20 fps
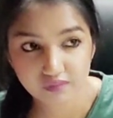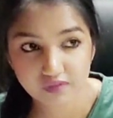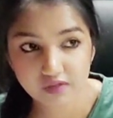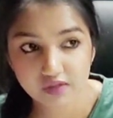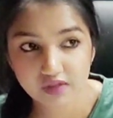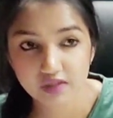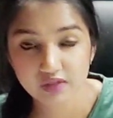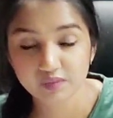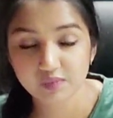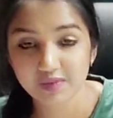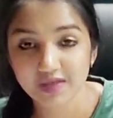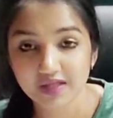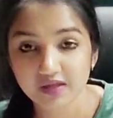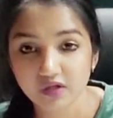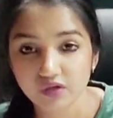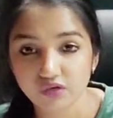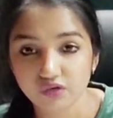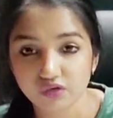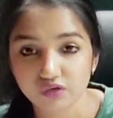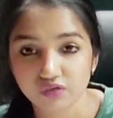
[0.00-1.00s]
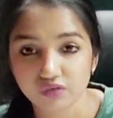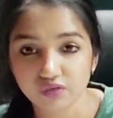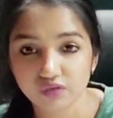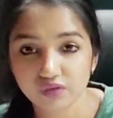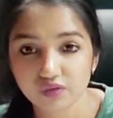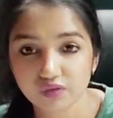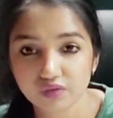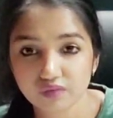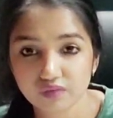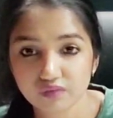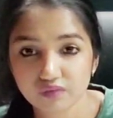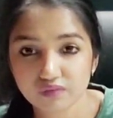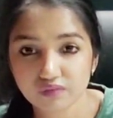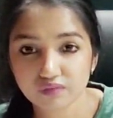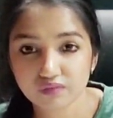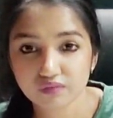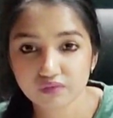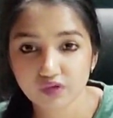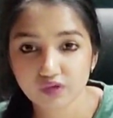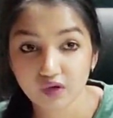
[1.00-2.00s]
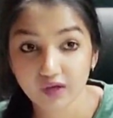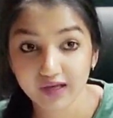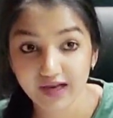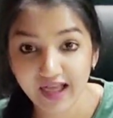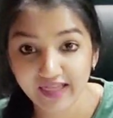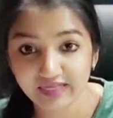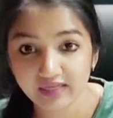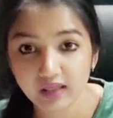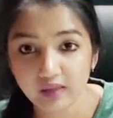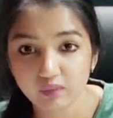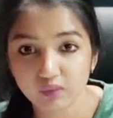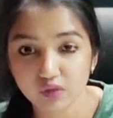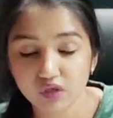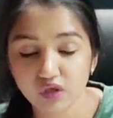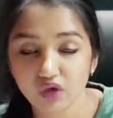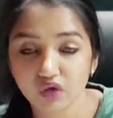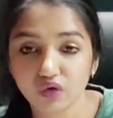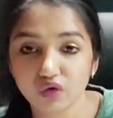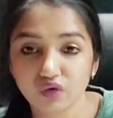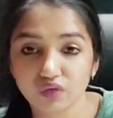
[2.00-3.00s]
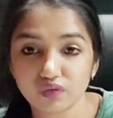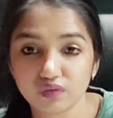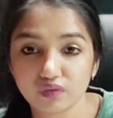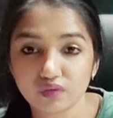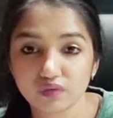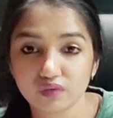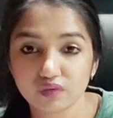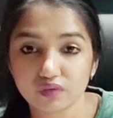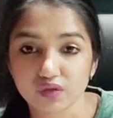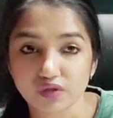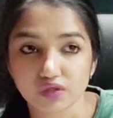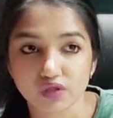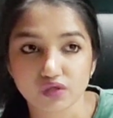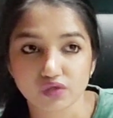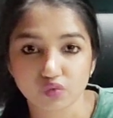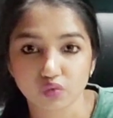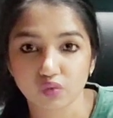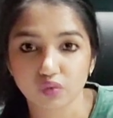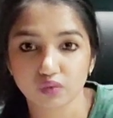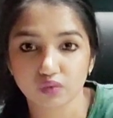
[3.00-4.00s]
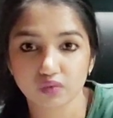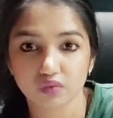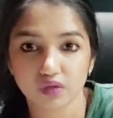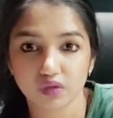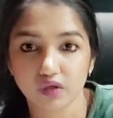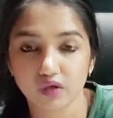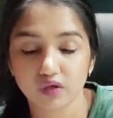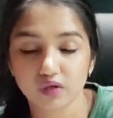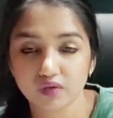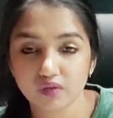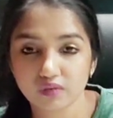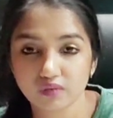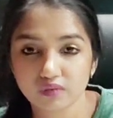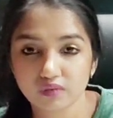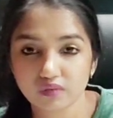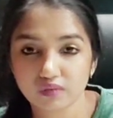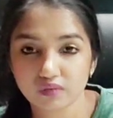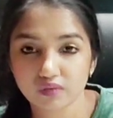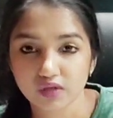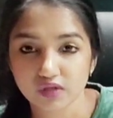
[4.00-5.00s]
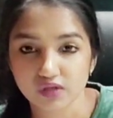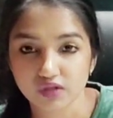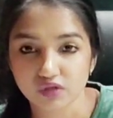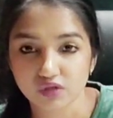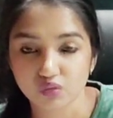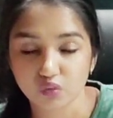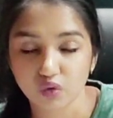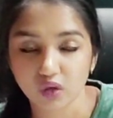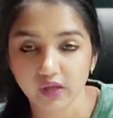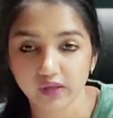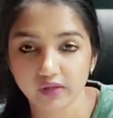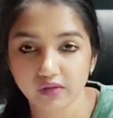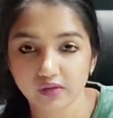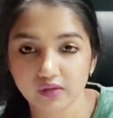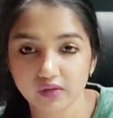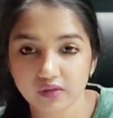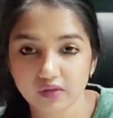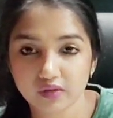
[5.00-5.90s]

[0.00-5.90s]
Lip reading: speak the truth. Or let them know. This is, you know, this is what.